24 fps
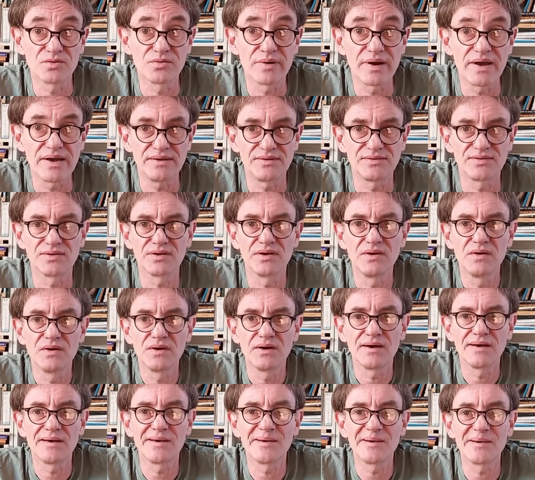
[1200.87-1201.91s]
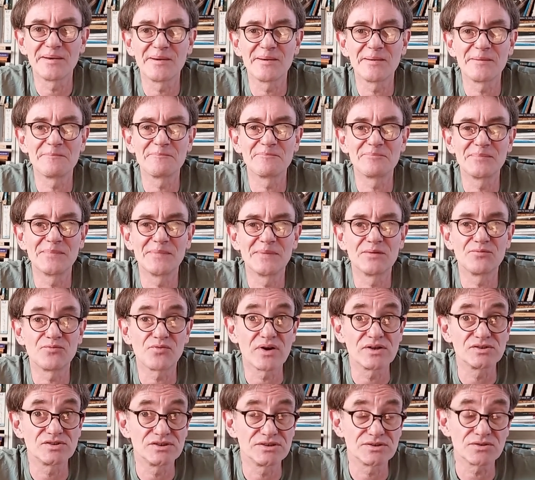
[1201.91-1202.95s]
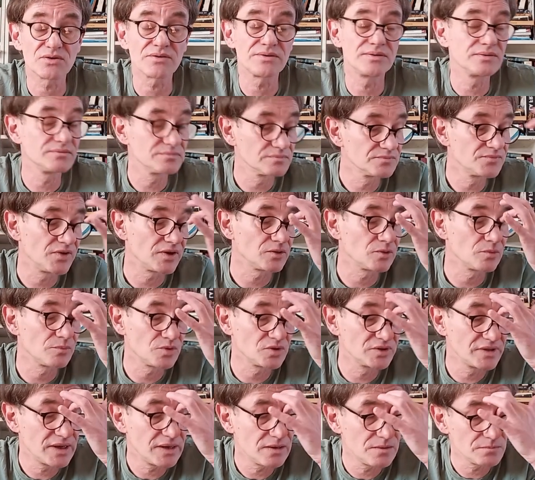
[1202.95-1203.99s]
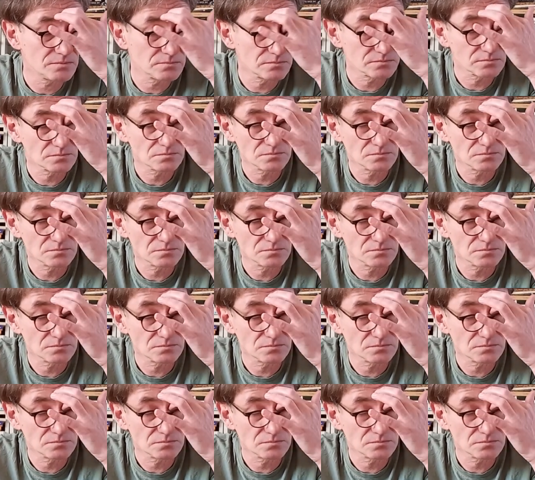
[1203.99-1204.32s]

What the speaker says: great French historian Fernand Braudel.